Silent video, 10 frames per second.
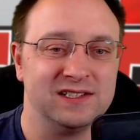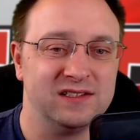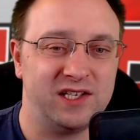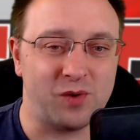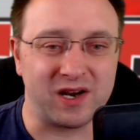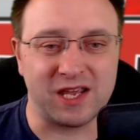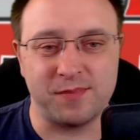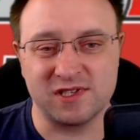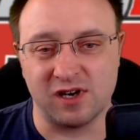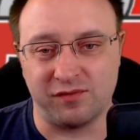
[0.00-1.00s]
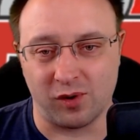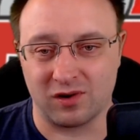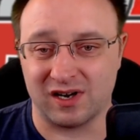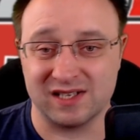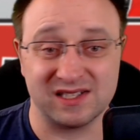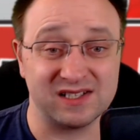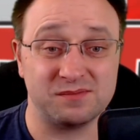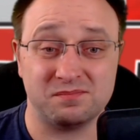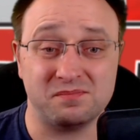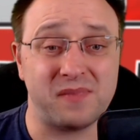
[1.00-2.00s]
You want to keep yourself organized, and there are
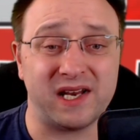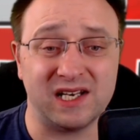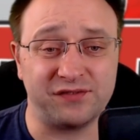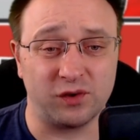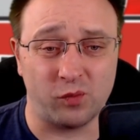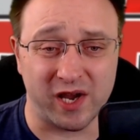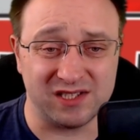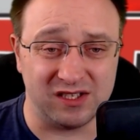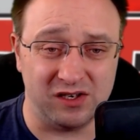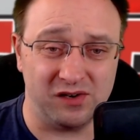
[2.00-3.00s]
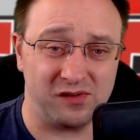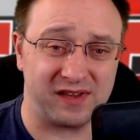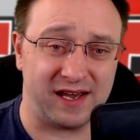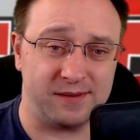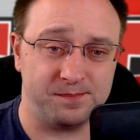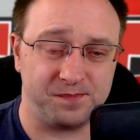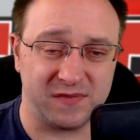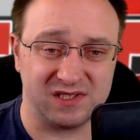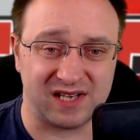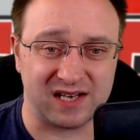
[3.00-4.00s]
many different ways to do that.
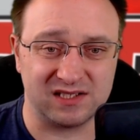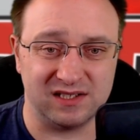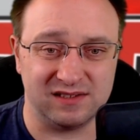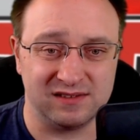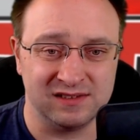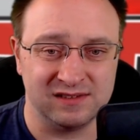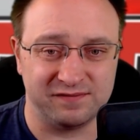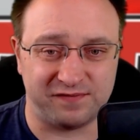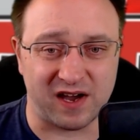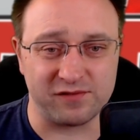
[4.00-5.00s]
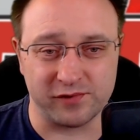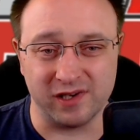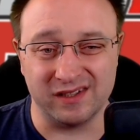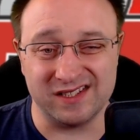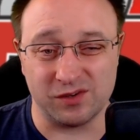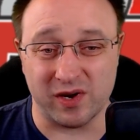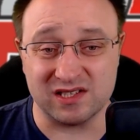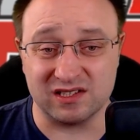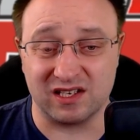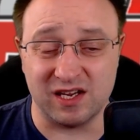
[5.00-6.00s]
There's actually five real easy ways
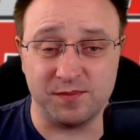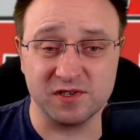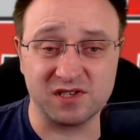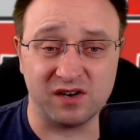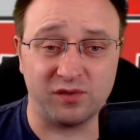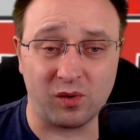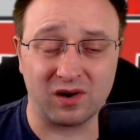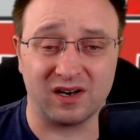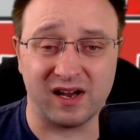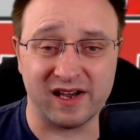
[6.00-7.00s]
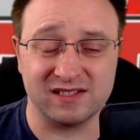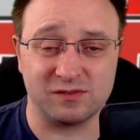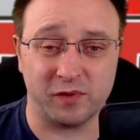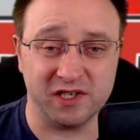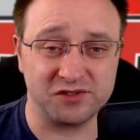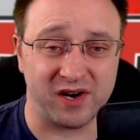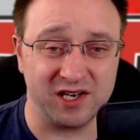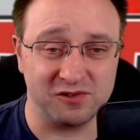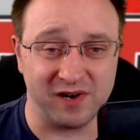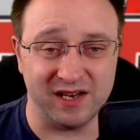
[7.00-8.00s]
to keep yourself organized when you're trying to
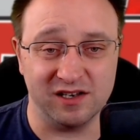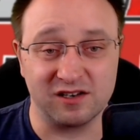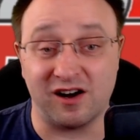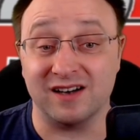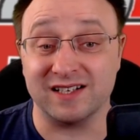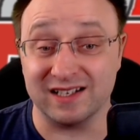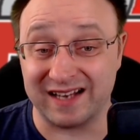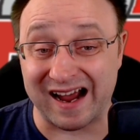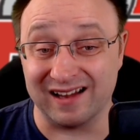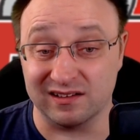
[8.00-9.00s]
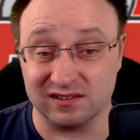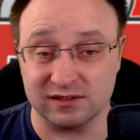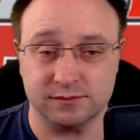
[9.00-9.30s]
create your content calendar.